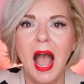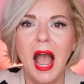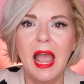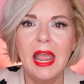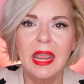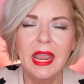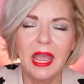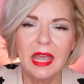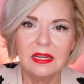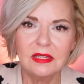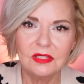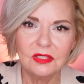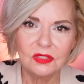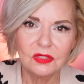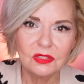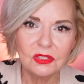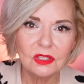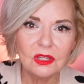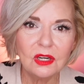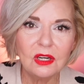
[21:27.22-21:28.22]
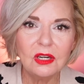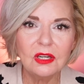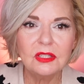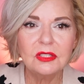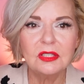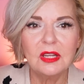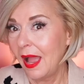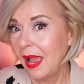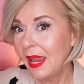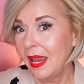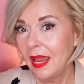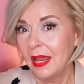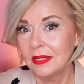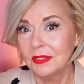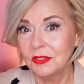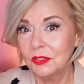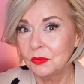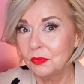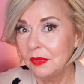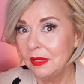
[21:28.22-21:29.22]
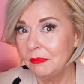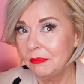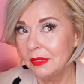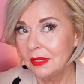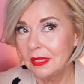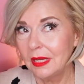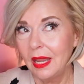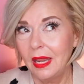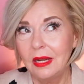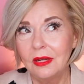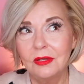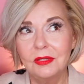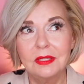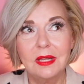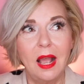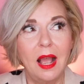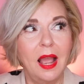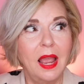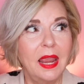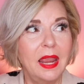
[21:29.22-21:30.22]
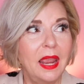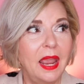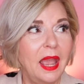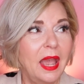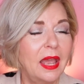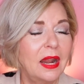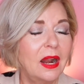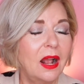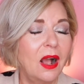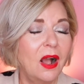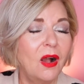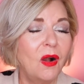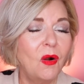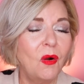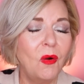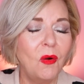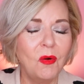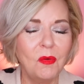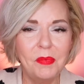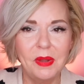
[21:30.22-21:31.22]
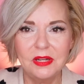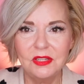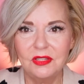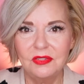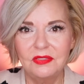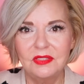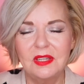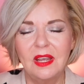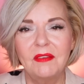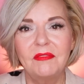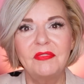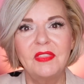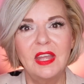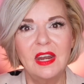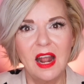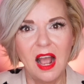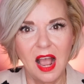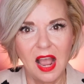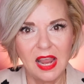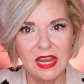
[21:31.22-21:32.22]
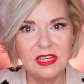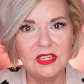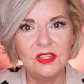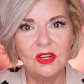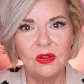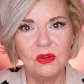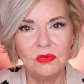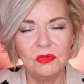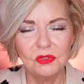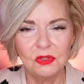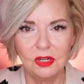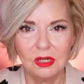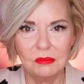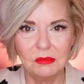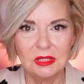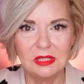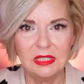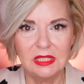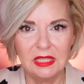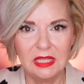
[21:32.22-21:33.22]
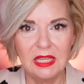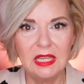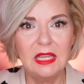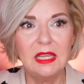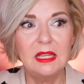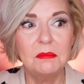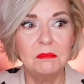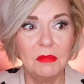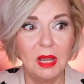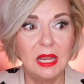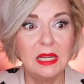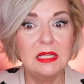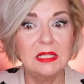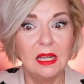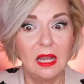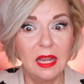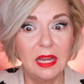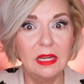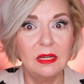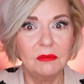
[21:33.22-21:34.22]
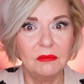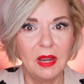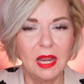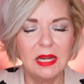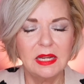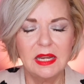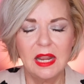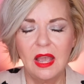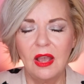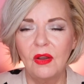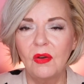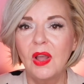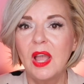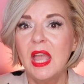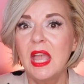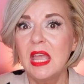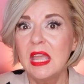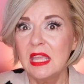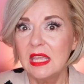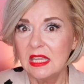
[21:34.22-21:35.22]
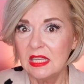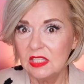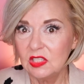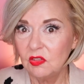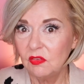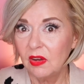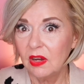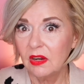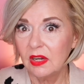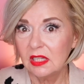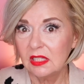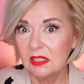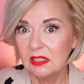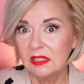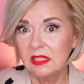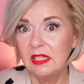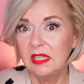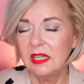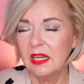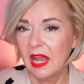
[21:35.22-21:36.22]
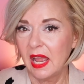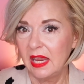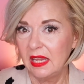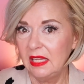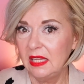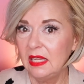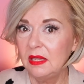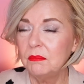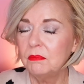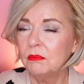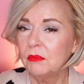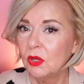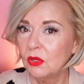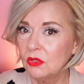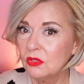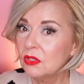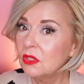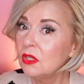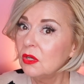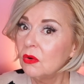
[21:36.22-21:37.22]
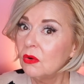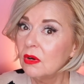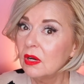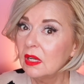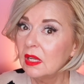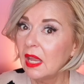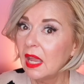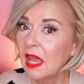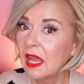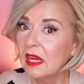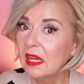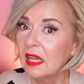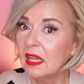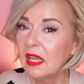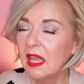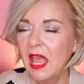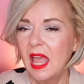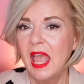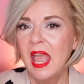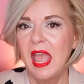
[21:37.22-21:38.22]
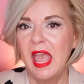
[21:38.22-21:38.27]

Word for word: I had desserts, I had sweet potatoes, I had a whole bunch of stuff that I don't normally eat. My diet right now is very clean. I eat mostly organic